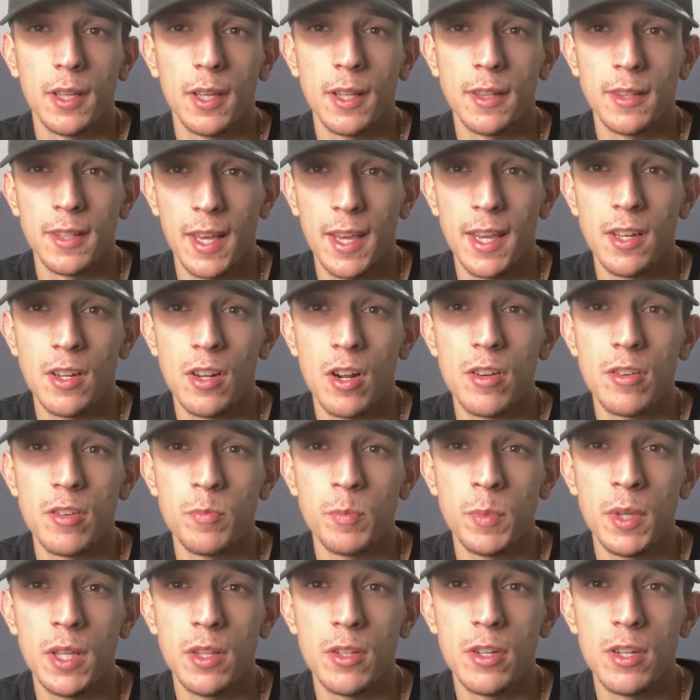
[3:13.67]
in the
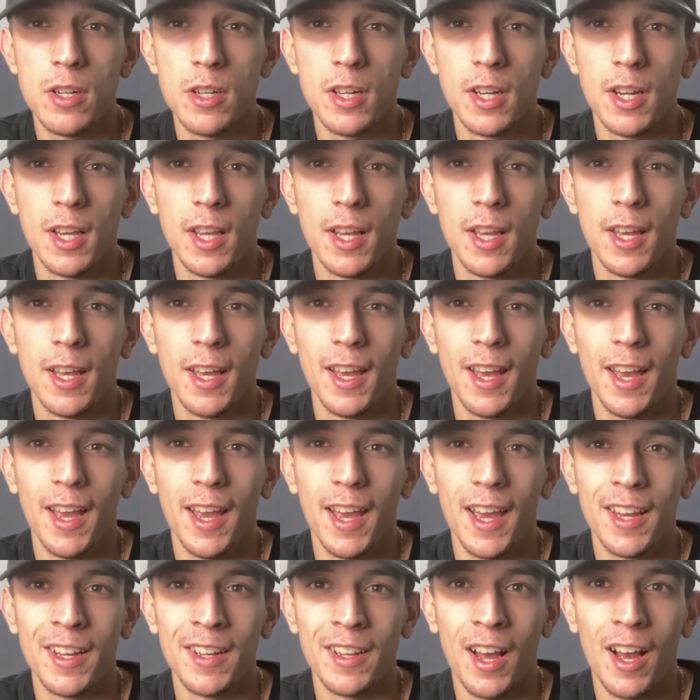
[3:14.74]
800 meter
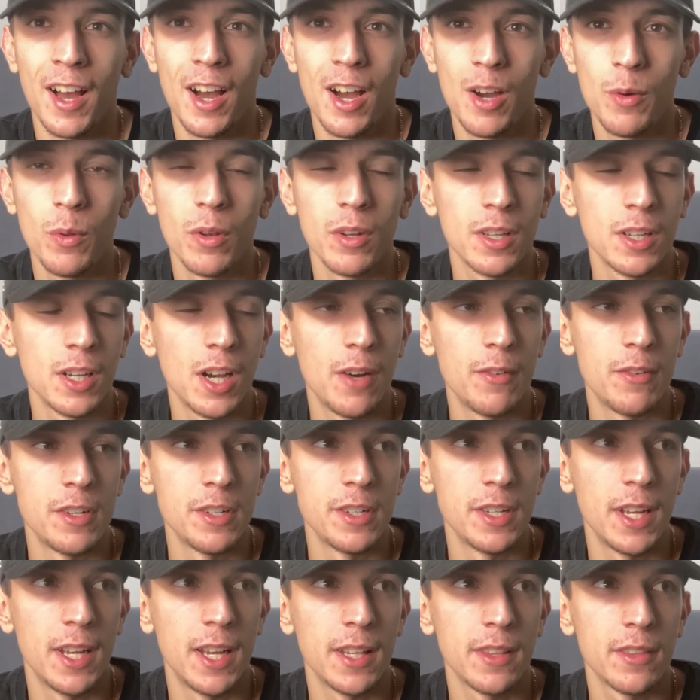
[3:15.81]
and I will cover
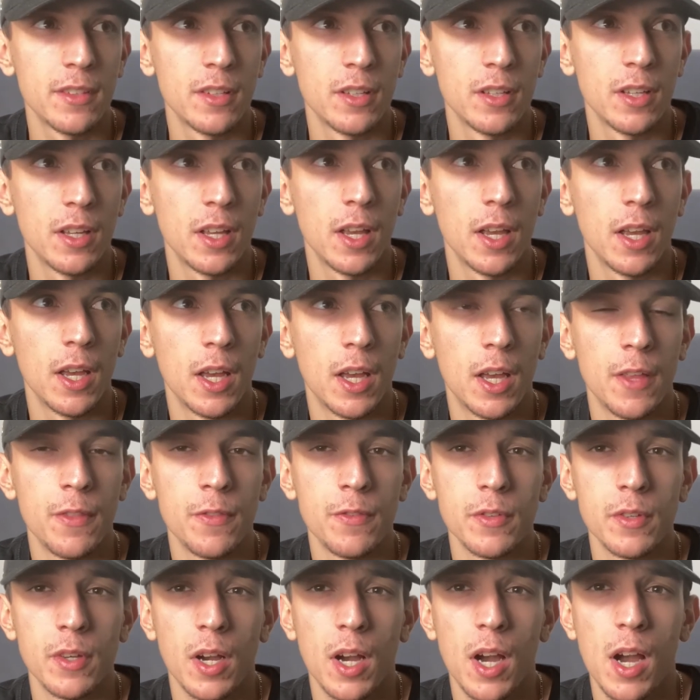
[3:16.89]
that
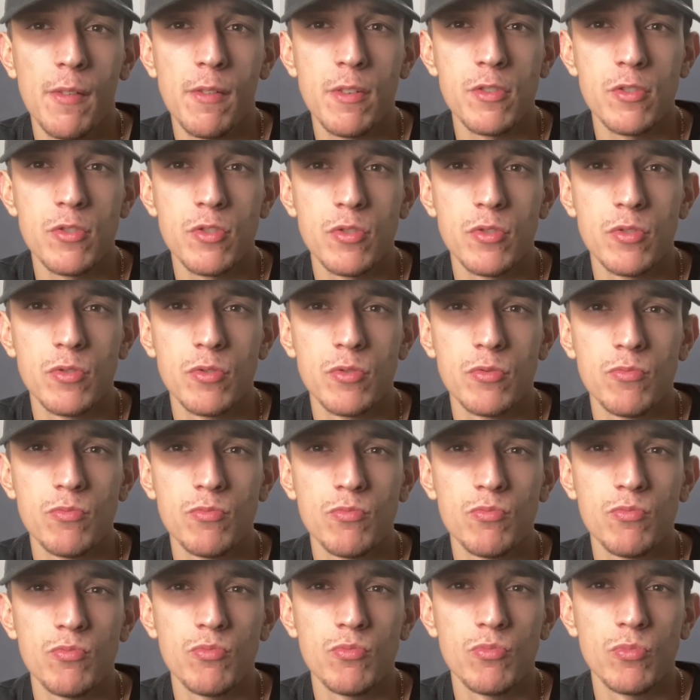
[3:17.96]
and I will
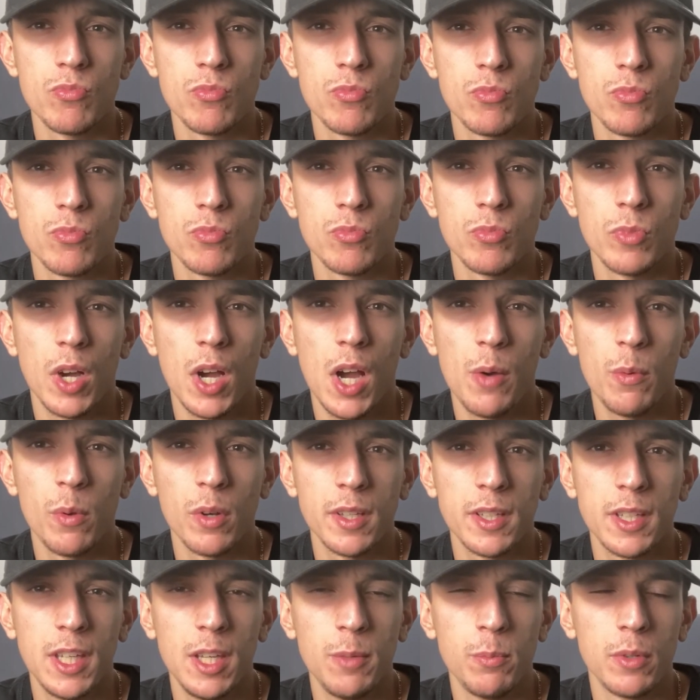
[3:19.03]
I will
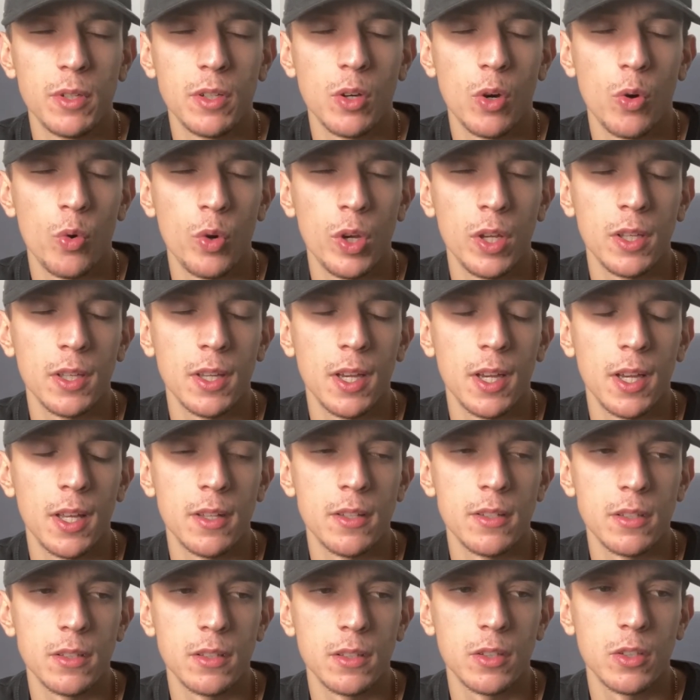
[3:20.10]
keep going
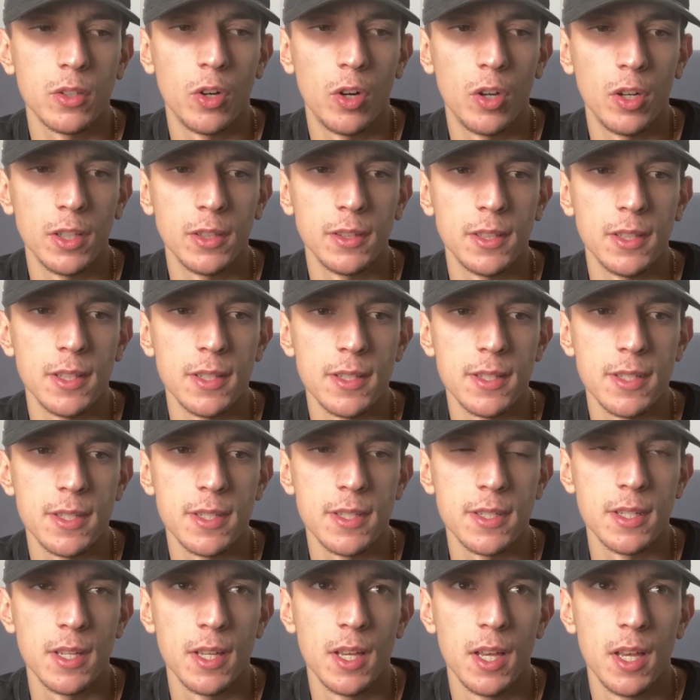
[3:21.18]
and calling
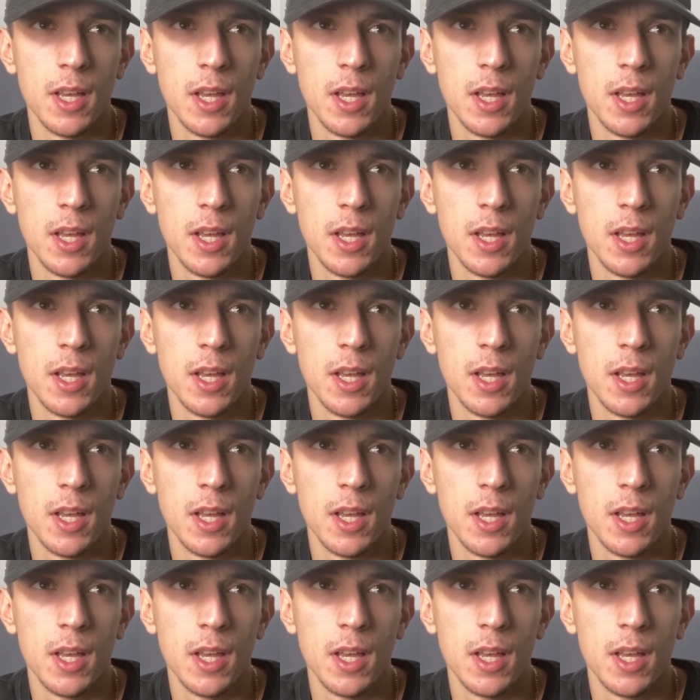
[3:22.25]
this